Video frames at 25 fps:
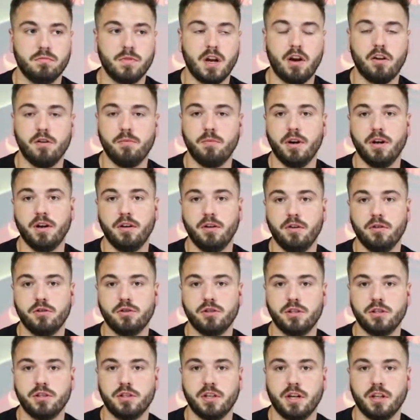everybody knows
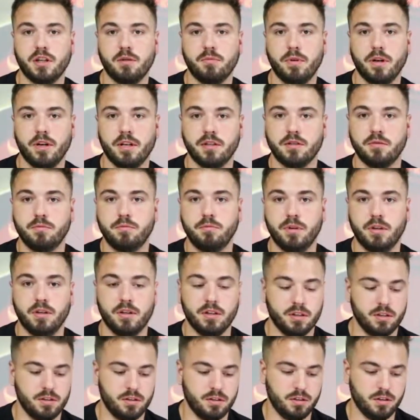she's not the best,
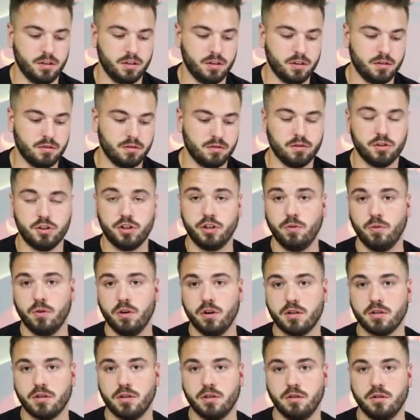but you know, she
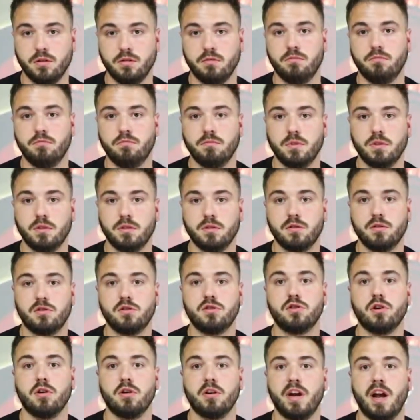works in
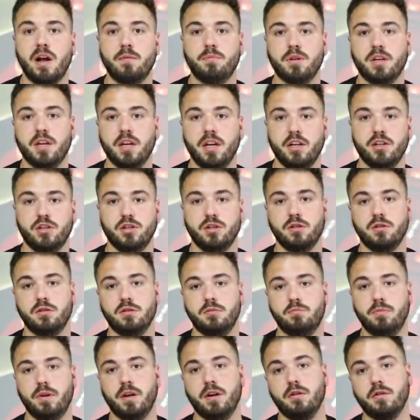certain
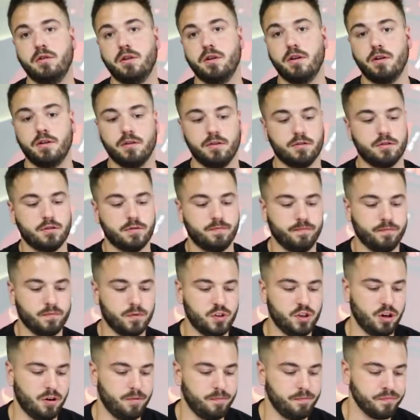applications better than others.
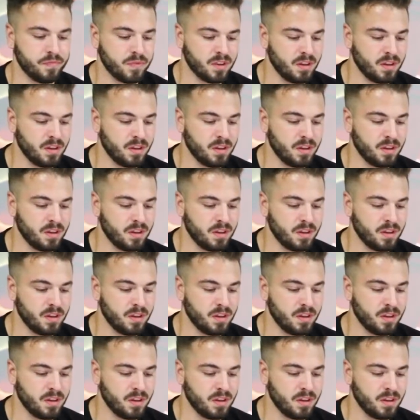So